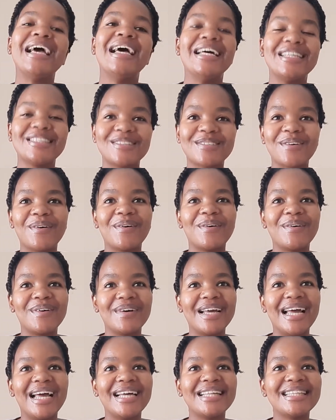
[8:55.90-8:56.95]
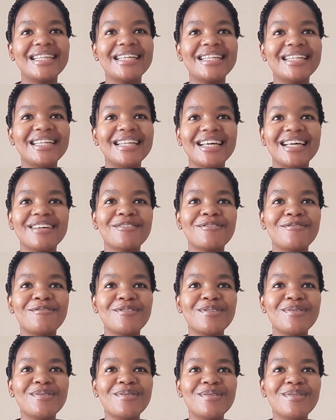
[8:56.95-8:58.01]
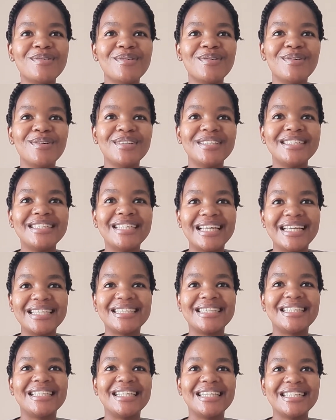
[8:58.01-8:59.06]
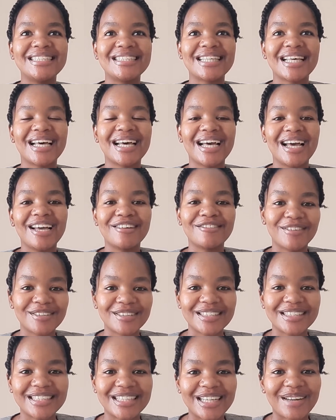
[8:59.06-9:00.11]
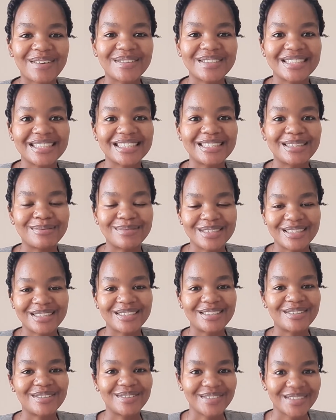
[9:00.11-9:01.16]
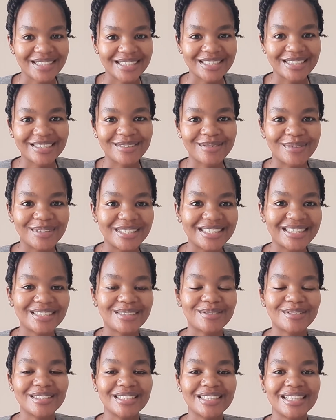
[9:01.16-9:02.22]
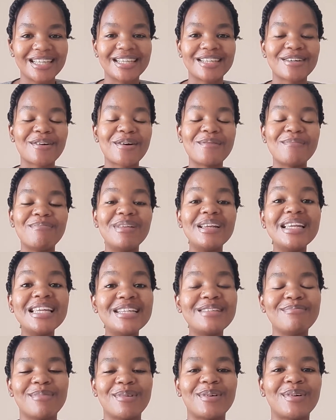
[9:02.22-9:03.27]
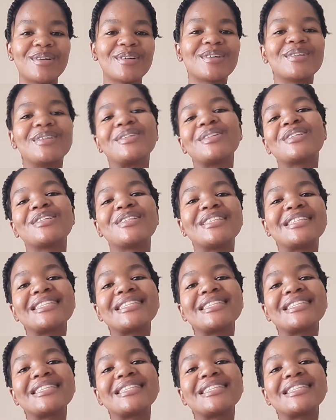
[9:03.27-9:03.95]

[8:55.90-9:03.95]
So, and then a few days later, I found out that I was accepted in res, which is a complete miracle, because